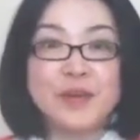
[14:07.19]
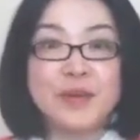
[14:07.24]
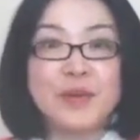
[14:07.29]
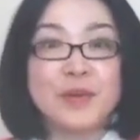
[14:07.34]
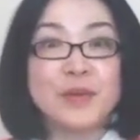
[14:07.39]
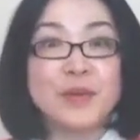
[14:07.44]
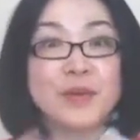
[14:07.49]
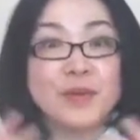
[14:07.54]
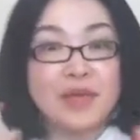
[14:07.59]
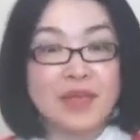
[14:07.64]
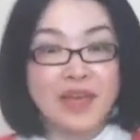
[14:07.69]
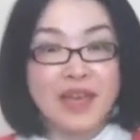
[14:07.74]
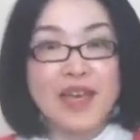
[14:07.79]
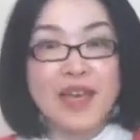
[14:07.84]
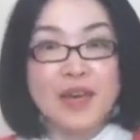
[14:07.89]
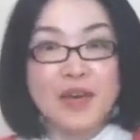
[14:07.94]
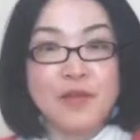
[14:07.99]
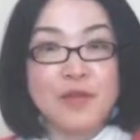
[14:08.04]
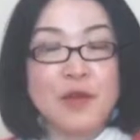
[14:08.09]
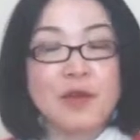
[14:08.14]
who
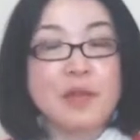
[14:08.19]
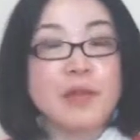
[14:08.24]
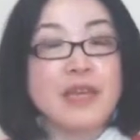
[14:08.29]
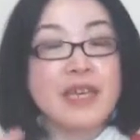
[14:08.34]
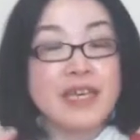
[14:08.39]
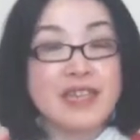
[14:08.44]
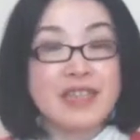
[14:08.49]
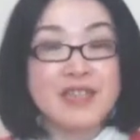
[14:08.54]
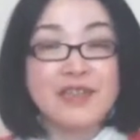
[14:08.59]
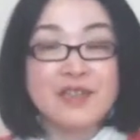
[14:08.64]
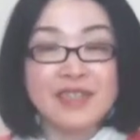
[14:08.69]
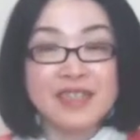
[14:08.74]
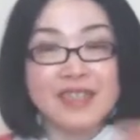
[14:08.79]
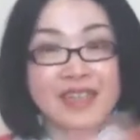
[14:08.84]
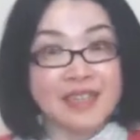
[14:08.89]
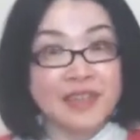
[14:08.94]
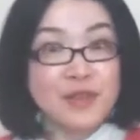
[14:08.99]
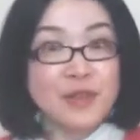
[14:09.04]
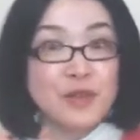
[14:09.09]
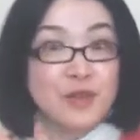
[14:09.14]
would be
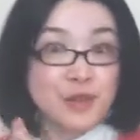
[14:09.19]
interested